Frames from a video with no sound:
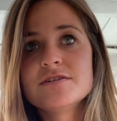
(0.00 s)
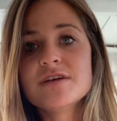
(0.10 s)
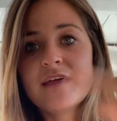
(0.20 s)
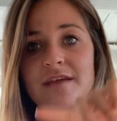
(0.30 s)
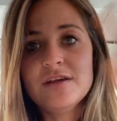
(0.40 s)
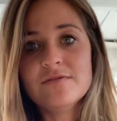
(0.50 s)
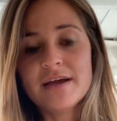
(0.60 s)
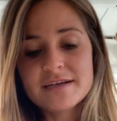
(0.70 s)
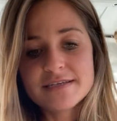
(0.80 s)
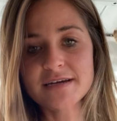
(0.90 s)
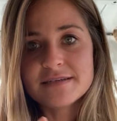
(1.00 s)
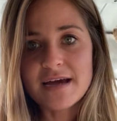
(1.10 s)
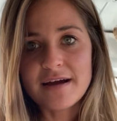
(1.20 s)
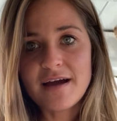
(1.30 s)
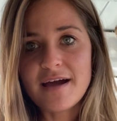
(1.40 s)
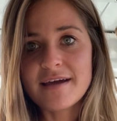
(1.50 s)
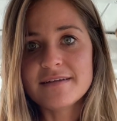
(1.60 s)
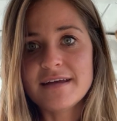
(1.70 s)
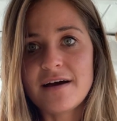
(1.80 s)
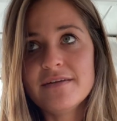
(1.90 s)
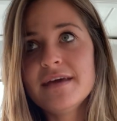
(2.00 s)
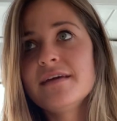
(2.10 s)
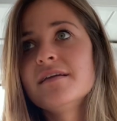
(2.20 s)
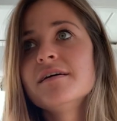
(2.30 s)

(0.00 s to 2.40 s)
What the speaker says: And then you like zigzag hike down it.